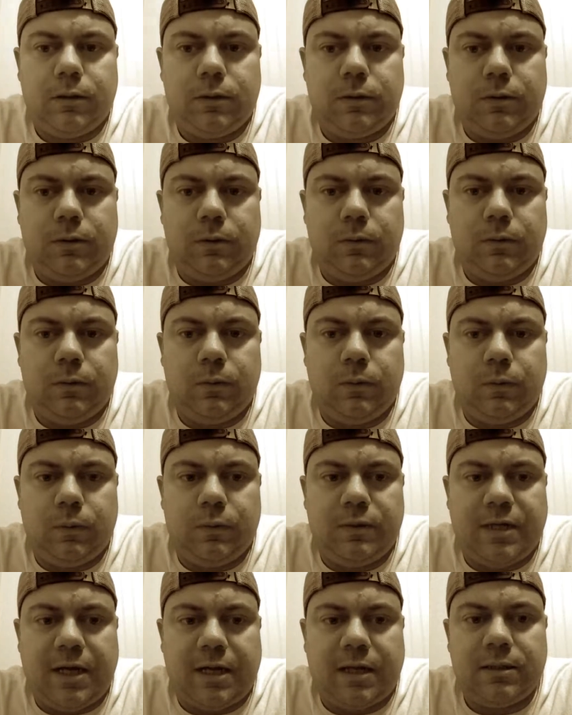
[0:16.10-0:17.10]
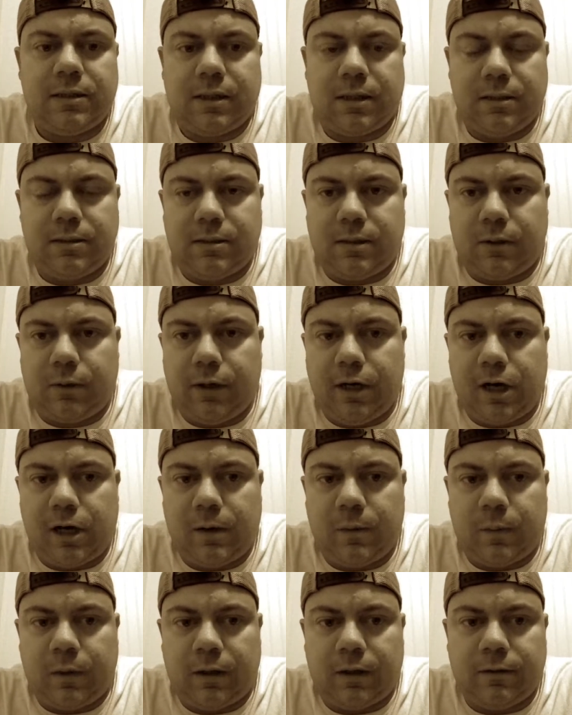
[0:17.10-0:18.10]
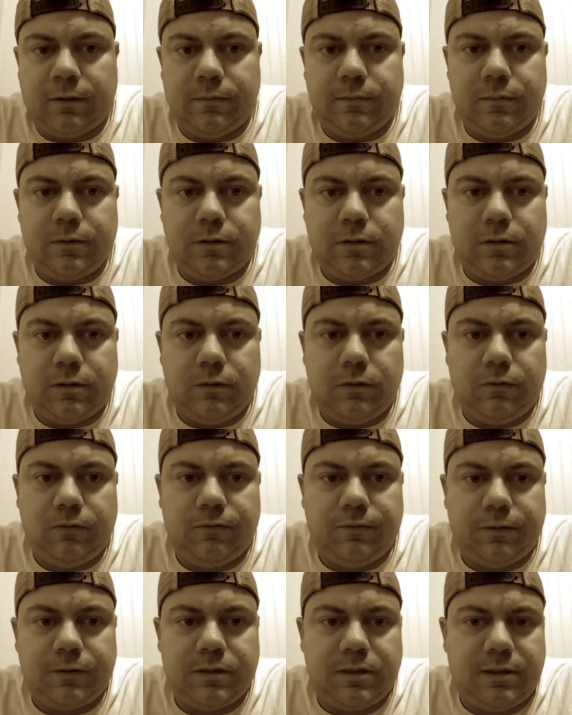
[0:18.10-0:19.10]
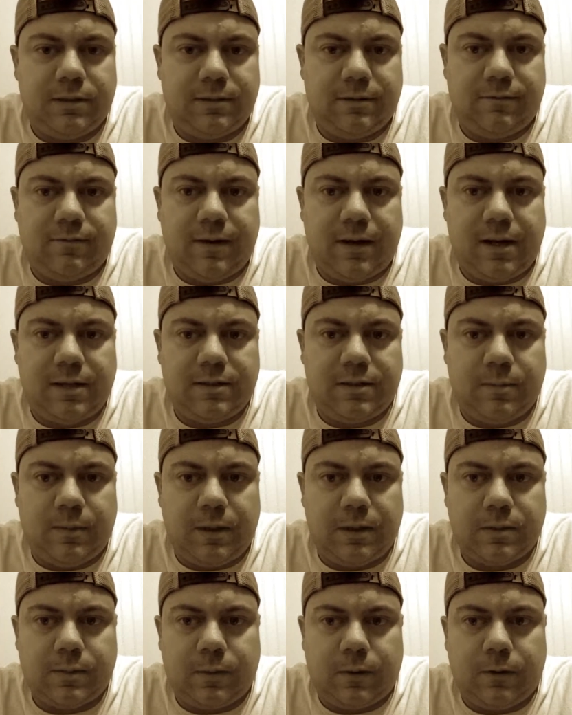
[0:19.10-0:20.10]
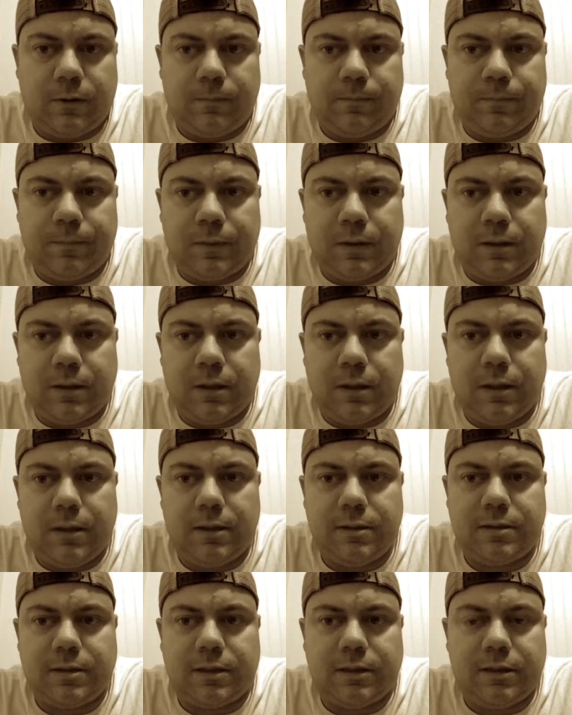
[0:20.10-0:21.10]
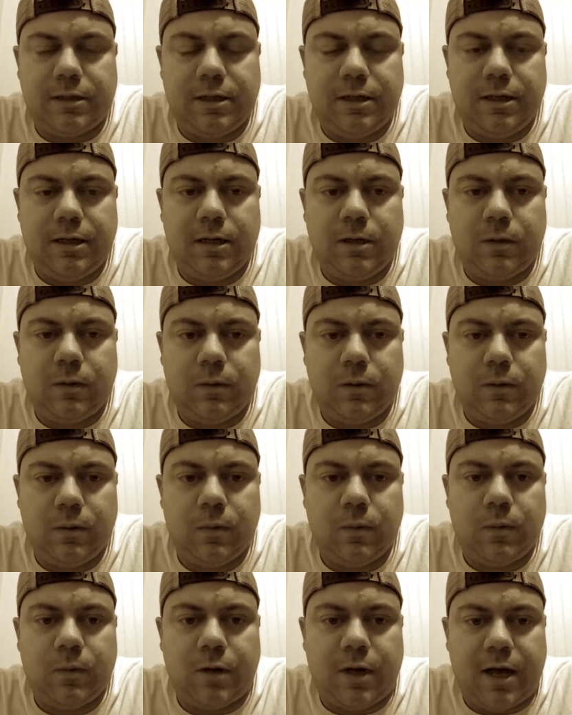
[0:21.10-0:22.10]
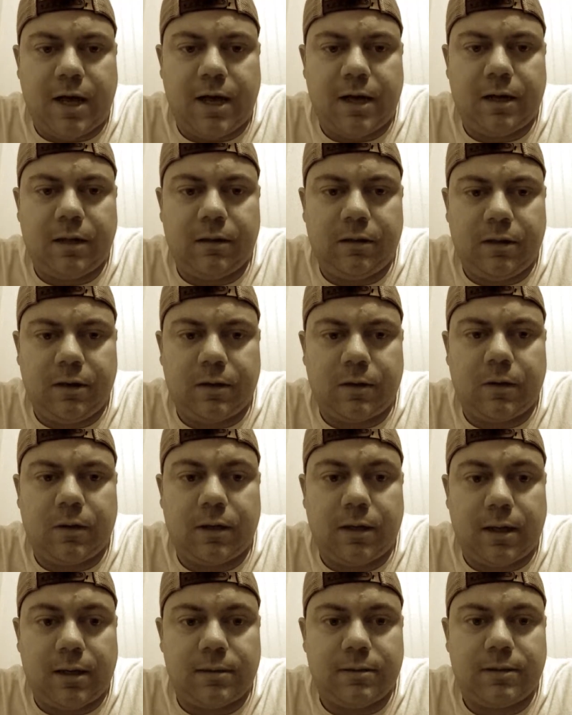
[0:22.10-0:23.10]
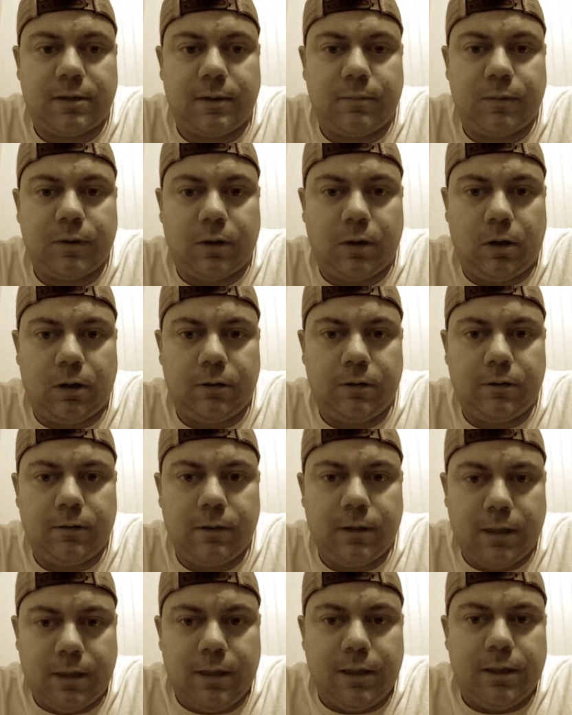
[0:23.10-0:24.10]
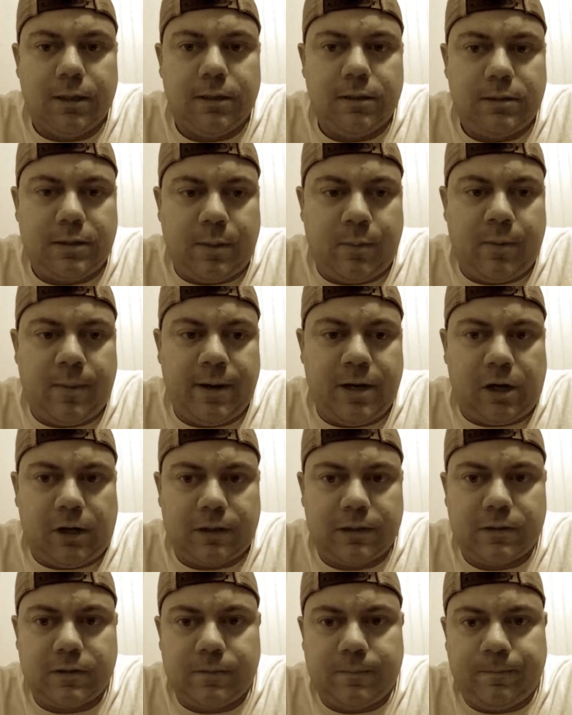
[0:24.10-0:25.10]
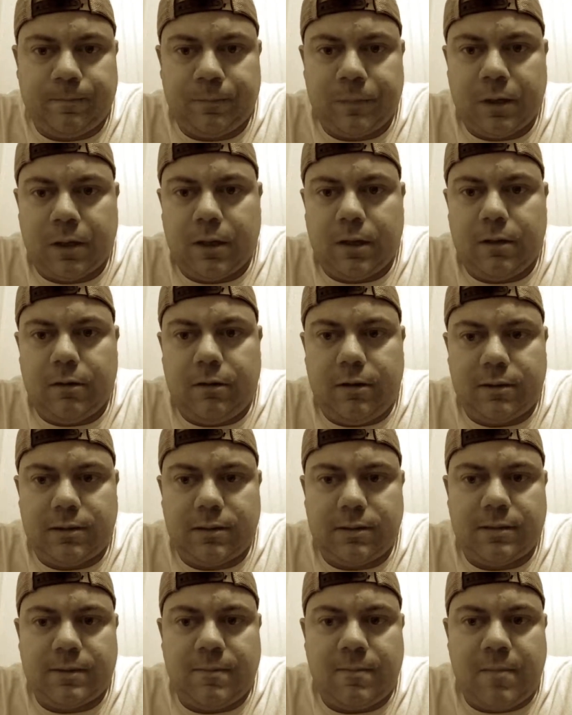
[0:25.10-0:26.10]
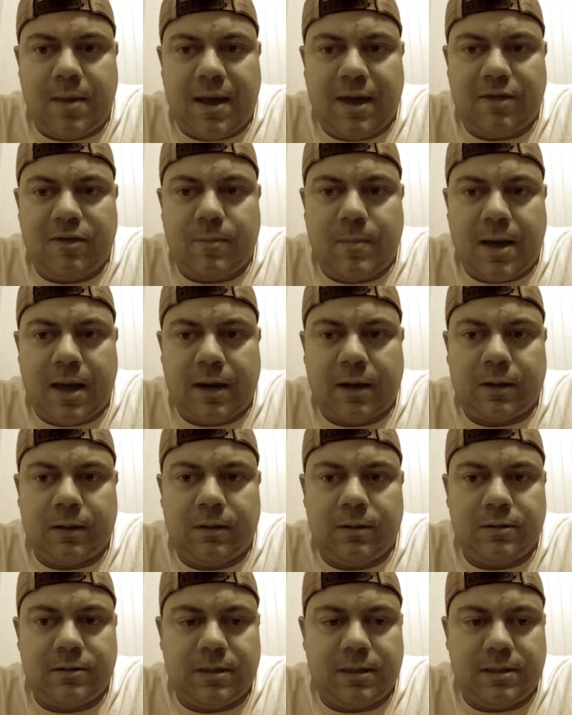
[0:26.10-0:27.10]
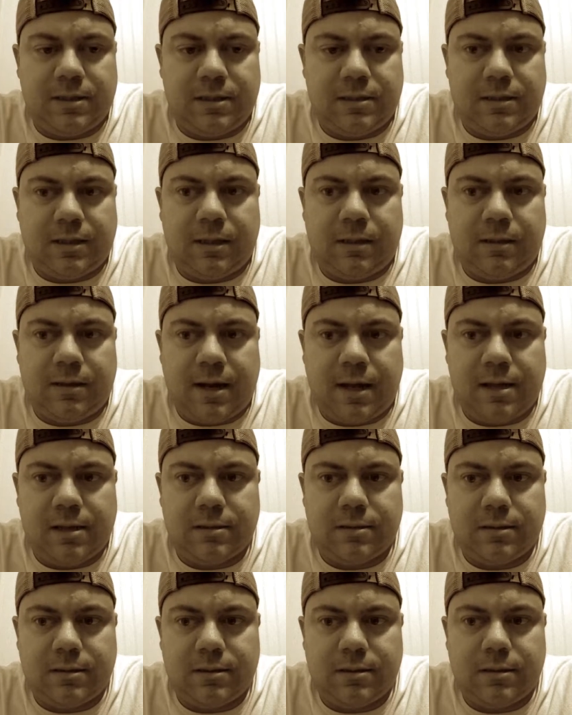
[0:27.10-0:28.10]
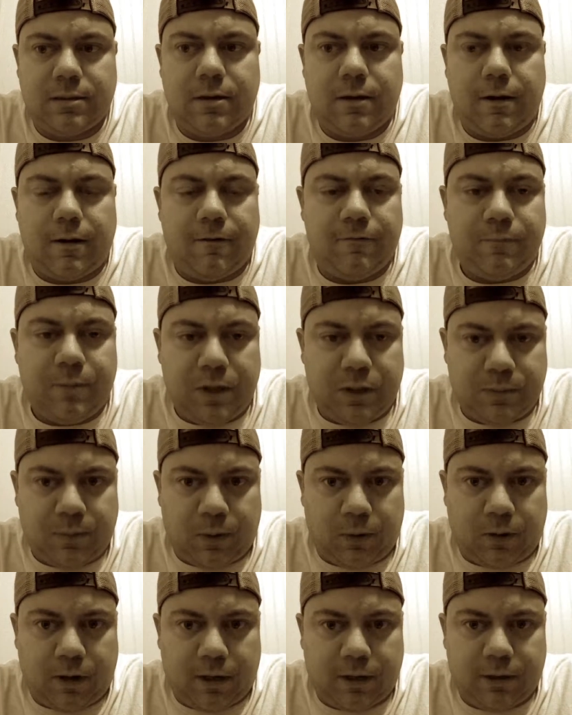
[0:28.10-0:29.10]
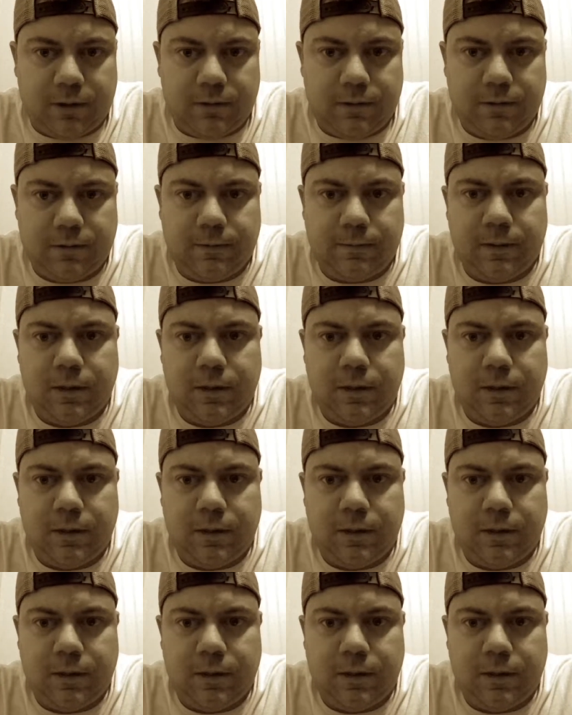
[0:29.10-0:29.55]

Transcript: to take into consideration when it comes to full-season fantasy baseball. It is a little-known analytical concept called SaberMetrics. This is the mathematical and statistical analysis of baseball records.